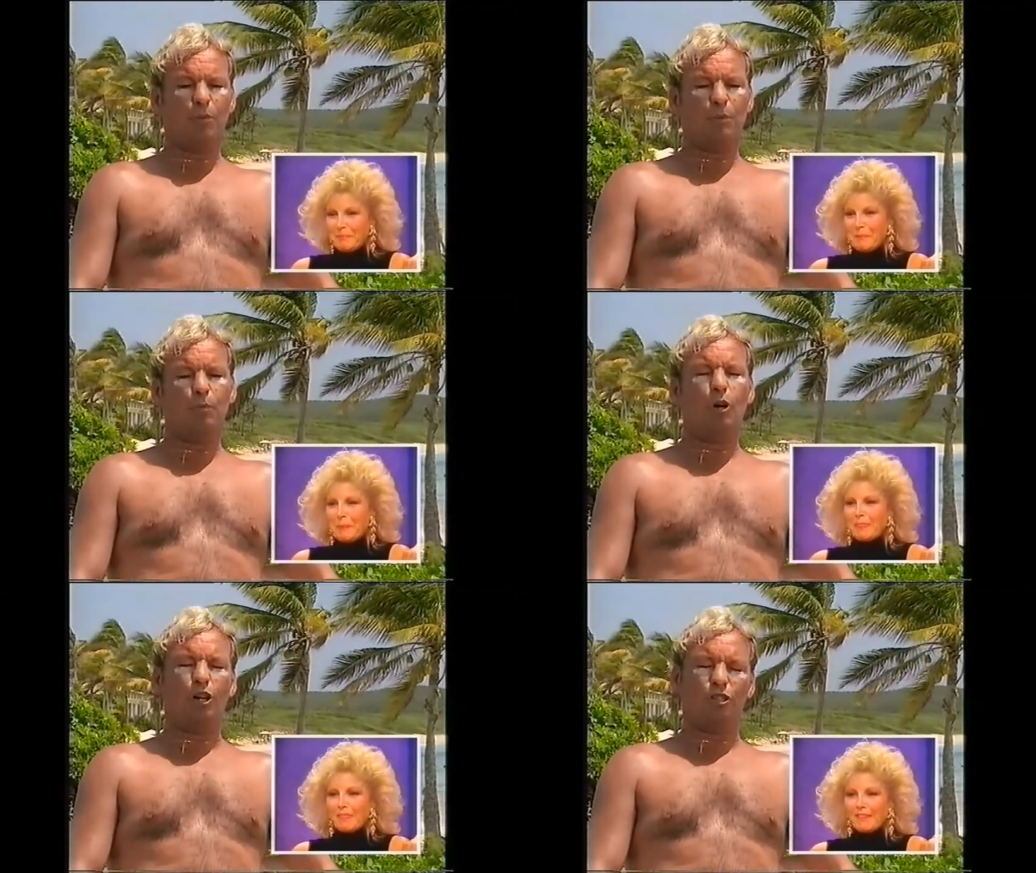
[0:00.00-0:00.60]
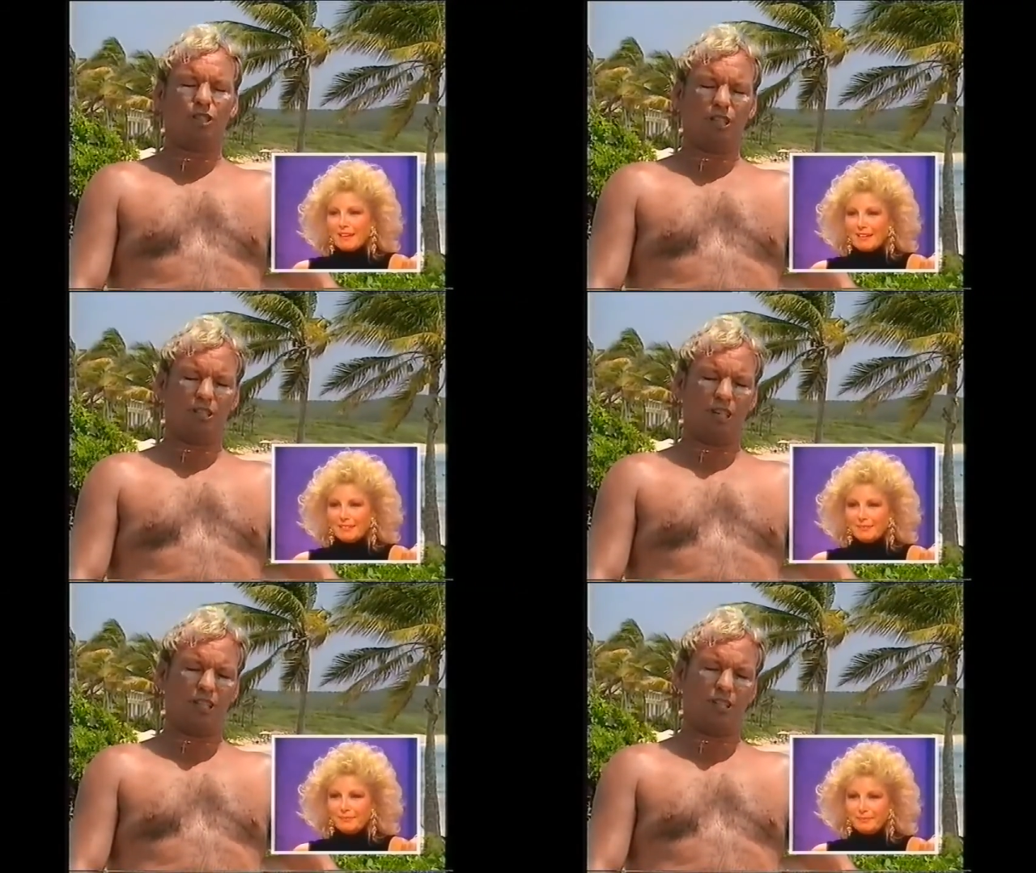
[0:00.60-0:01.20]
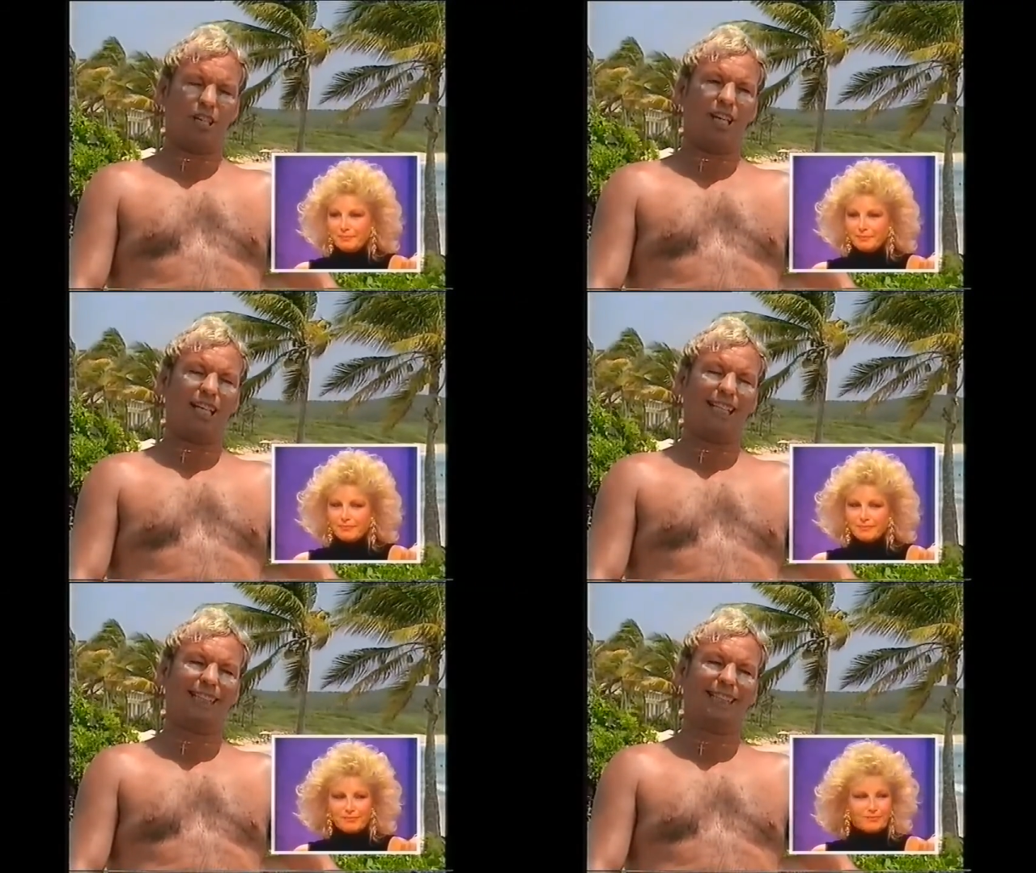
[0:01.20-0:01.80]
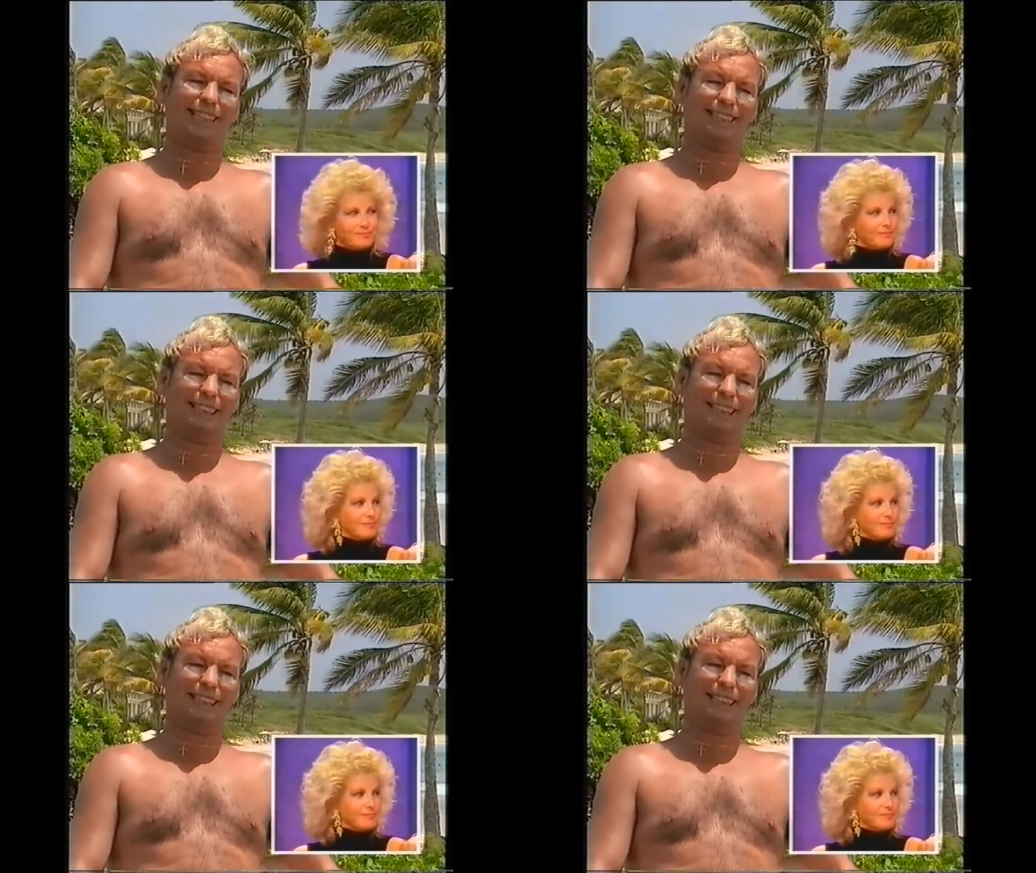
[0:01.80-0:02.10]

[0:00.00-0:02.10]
Speaker 1: The problem was is that uh,